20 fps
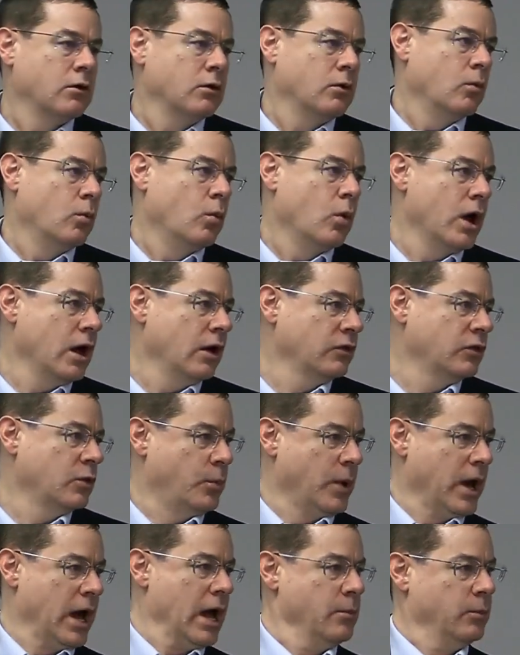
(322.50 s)
well, the
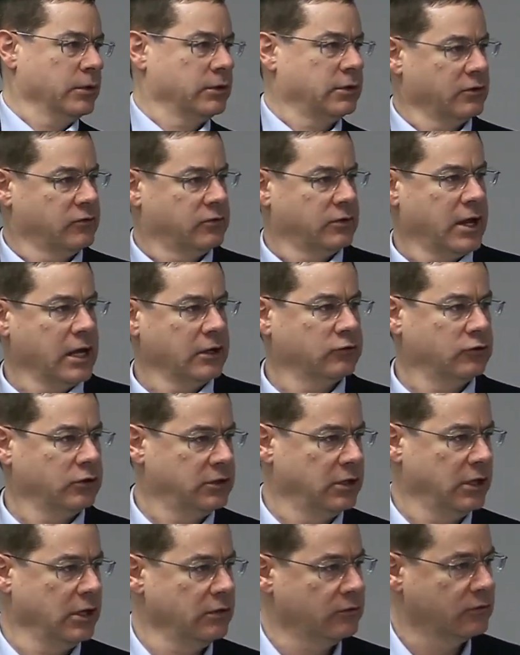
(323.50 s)
Bible doesn't actually
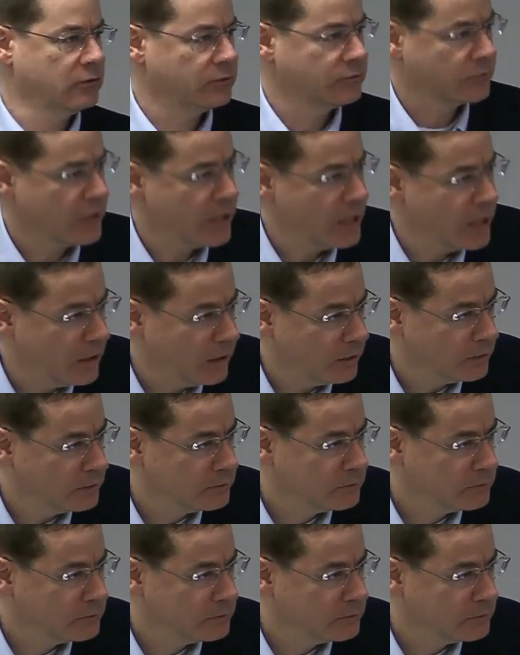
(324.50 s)
teach there's a hell.